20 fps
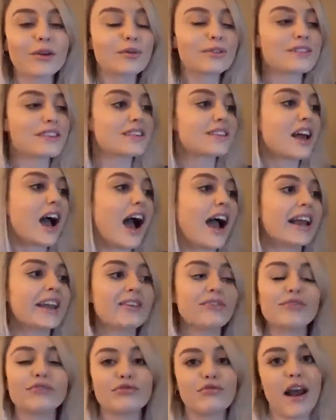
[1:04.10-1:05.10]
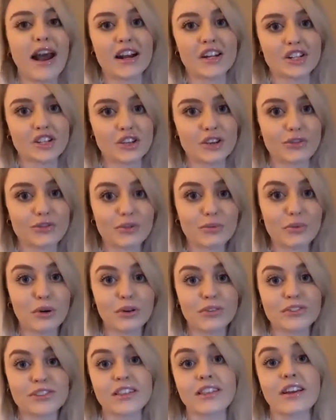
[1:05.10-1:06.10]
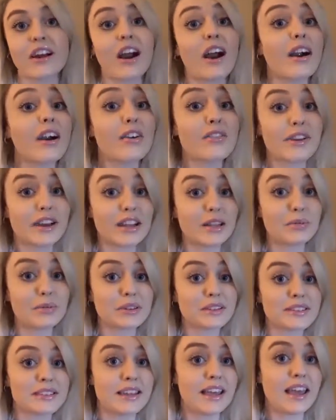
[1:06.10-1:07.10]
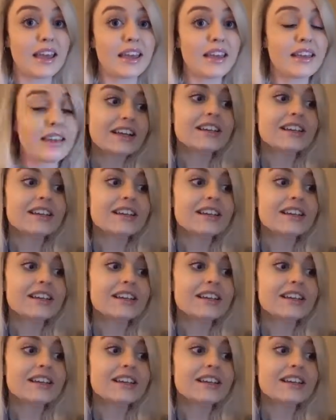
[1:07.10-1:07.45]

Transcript: was a tiny fraction of the morphs that there are available today.